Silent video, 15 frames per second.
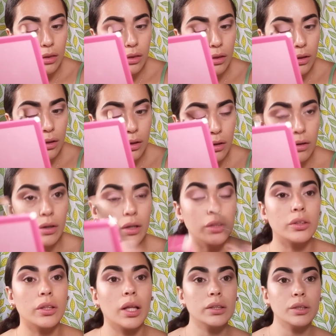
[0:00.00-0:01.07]
Okay, so that's
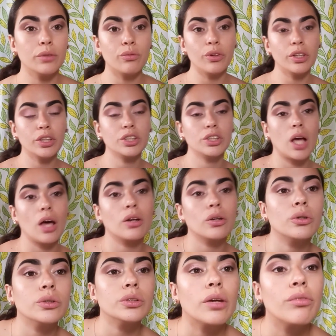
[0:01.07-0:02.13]
it for the shadows. I
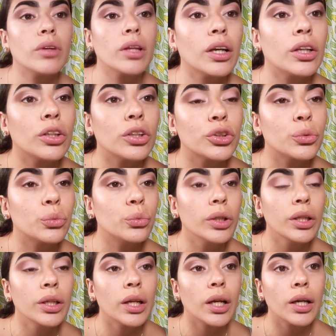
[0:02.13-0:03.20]
feel like it looks really
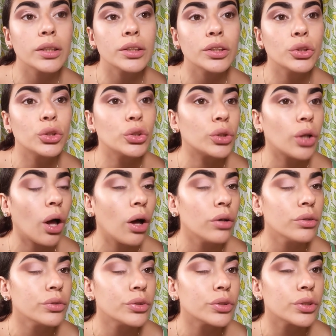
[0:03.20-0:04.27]
nice and soft.
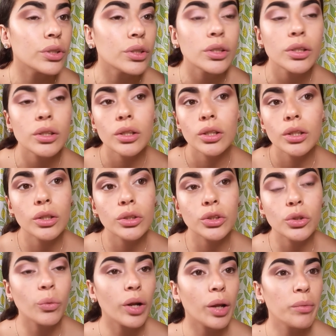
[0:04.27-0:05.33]
So when I
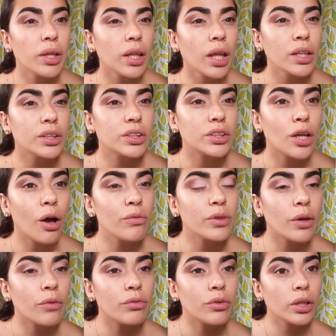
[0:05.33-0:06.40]
mean like soft, I feel
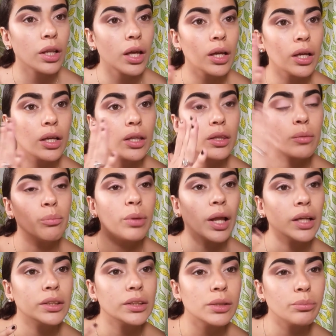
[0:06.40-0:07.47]
like the blending
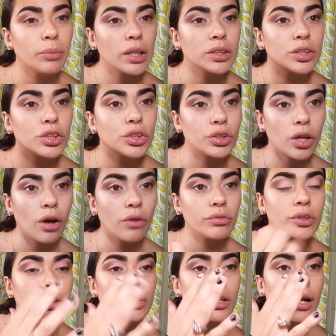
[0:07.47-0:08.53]
makes it softer,
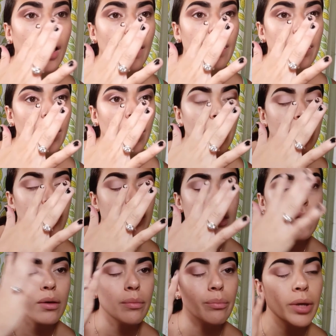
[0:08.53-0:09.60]
and then the
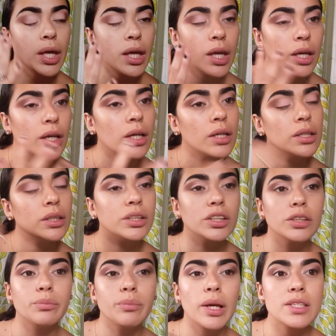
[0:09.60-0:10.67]
pink just
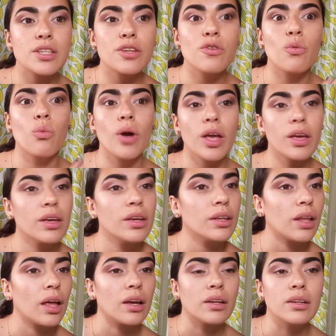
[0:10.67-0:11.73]
makes it way like
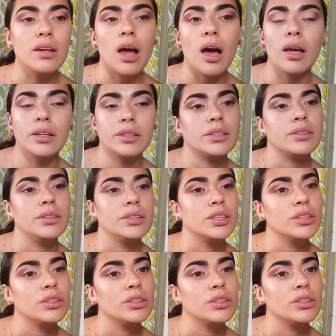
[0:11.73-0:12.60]
nice and just